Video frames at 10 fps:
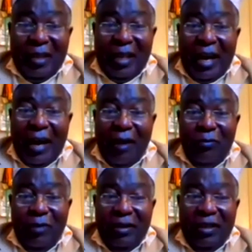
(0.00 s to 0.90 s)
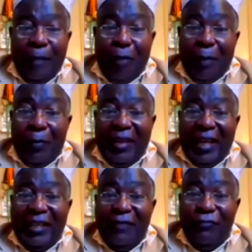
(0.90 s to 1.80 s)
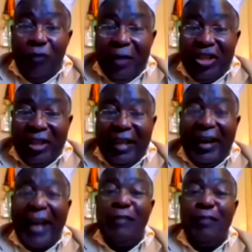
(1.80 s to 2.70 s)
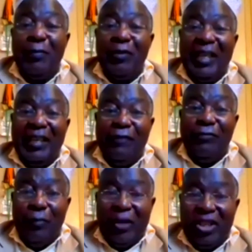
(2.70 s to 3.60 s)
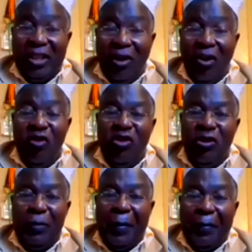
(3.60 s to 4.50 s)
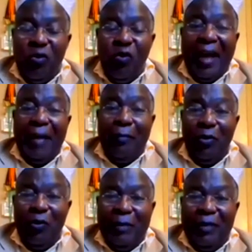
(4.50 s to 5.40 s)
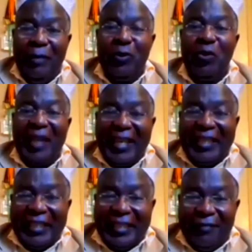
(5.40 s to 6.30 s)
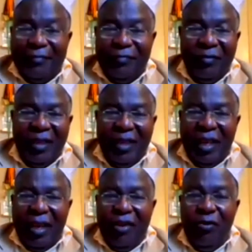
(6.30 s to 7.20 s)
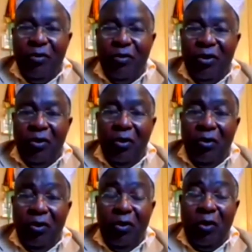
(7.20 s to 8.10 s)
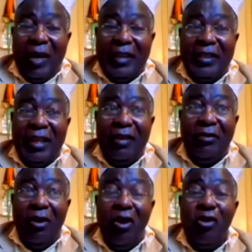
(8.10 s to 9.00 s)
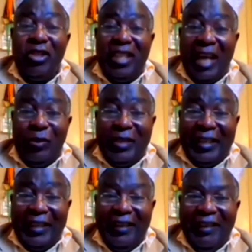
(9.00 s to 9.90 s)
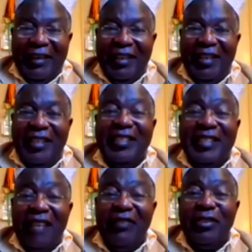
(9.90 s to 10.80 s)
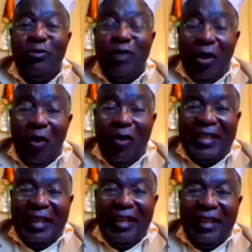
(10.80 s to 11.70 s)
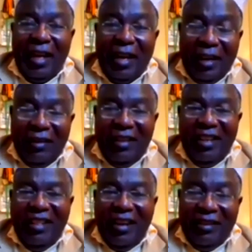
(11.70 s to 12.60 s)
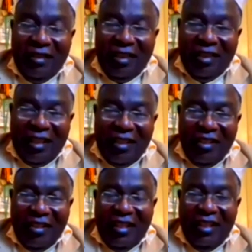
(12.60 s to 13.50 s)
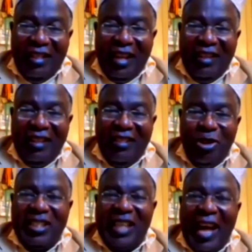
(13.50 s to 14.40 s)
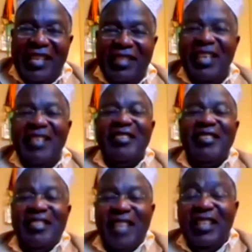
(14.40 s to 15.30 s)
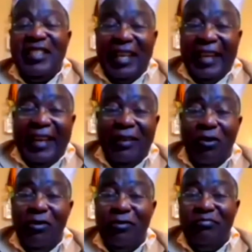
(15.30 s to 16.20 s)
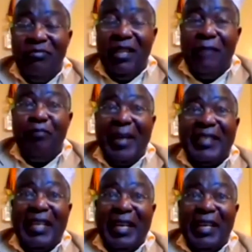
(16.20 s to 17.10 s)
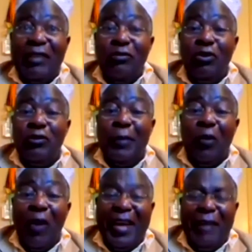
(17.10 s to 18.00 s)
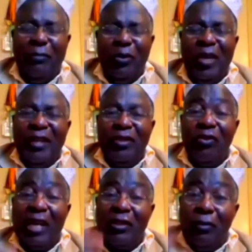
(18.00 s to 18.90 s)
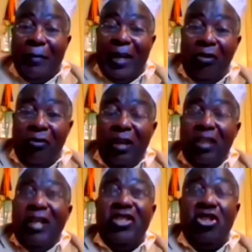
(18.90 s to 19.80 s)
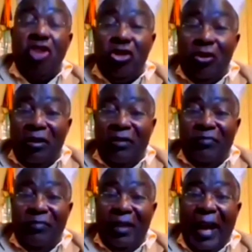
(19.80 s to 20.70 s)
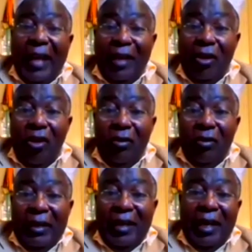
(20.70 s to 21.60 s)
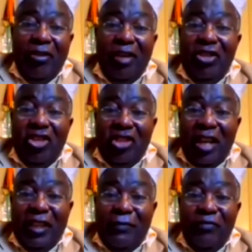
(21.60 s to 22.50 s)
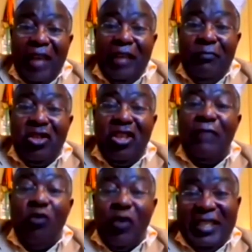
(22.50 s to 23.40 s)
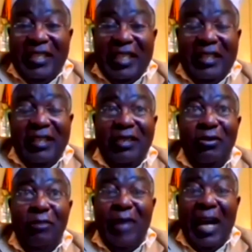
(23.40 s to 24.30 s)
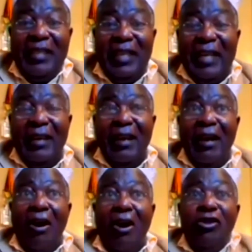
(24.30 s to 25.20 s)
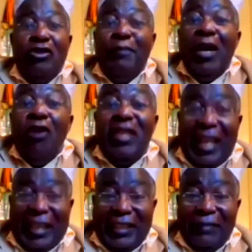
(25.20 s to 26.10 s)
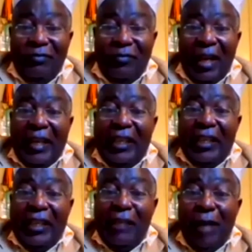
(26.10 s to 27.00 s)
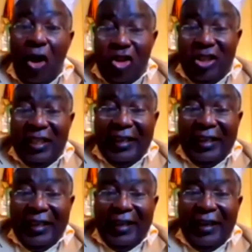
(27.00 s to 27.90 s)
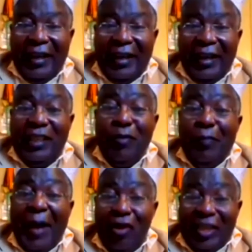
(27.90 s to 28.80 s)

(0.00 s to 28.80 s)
Uh, um, will the people get information, the right people get information, or those people who are able will be able to get it? you, you, you look at the low cost housing, mm-hmm. it is given to the lowest, and then the, the, the, the those guys save it again or they pass it again to those people who are able. So there's so many uh, social, ethical, uh, legislative, administrative questions that should be answered or should be looked at. Let it be launched, let it be piloted,